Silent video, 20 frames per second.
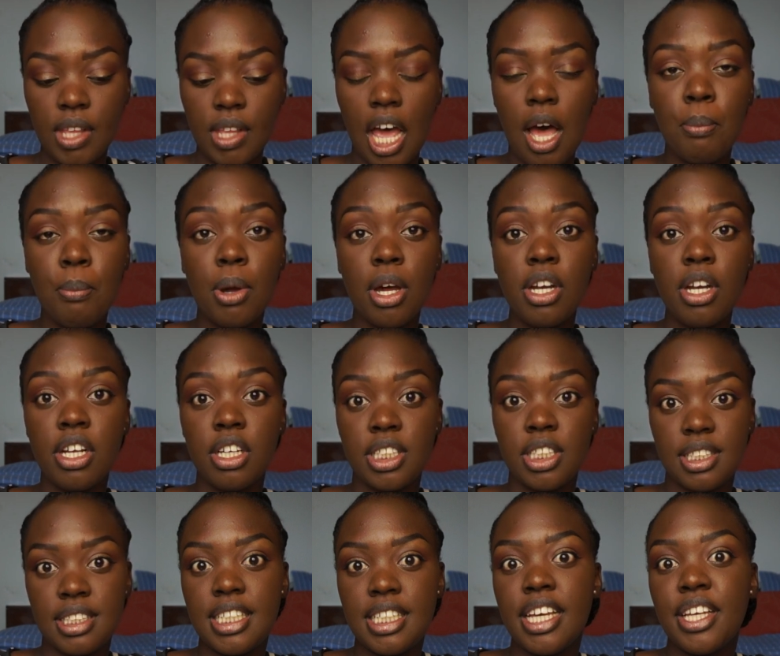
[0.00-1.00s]
I'm gonna
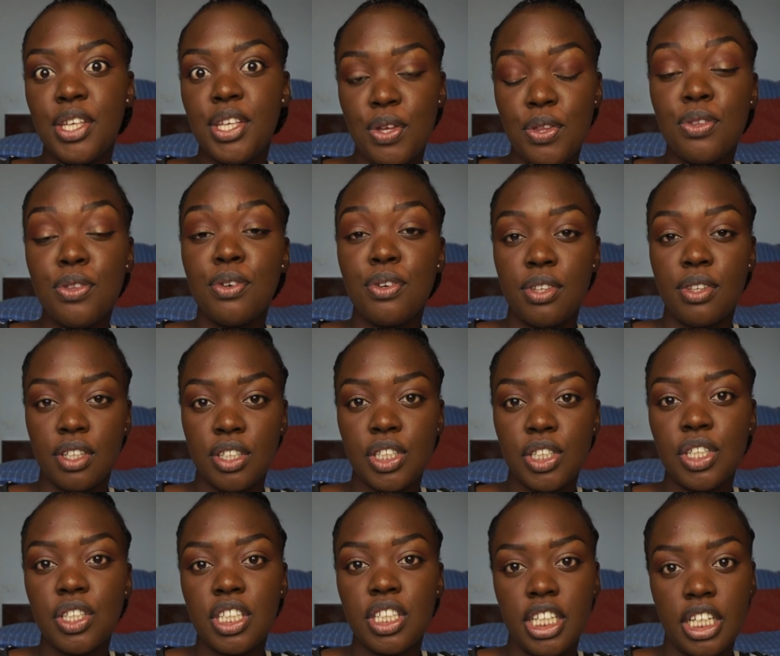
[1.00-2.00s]
take you through the
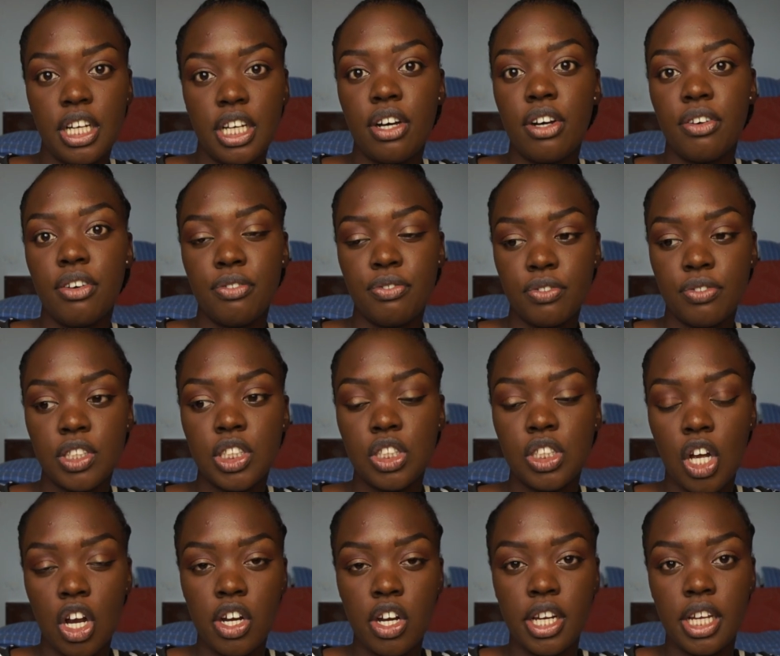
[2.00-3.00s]
journey of
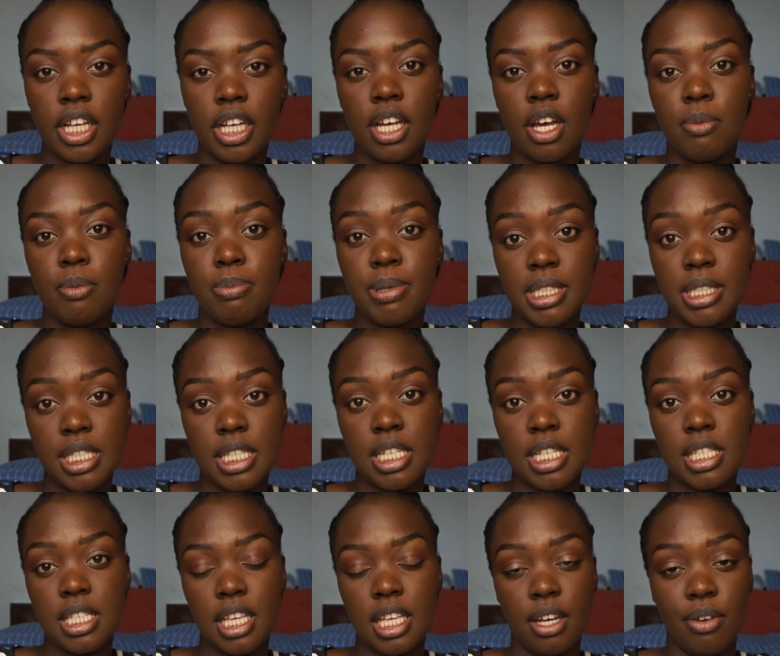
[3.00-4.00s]
starting a
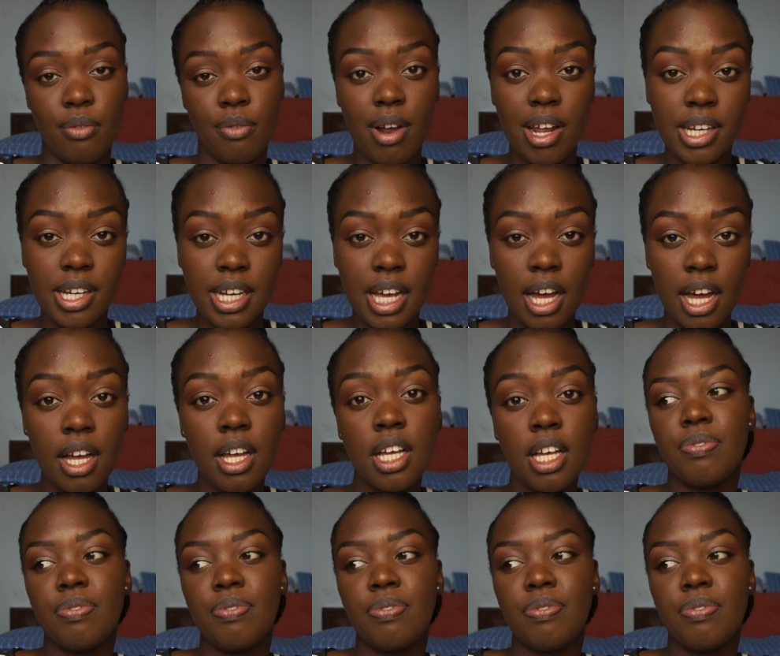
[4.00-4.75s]
business in Rwanda.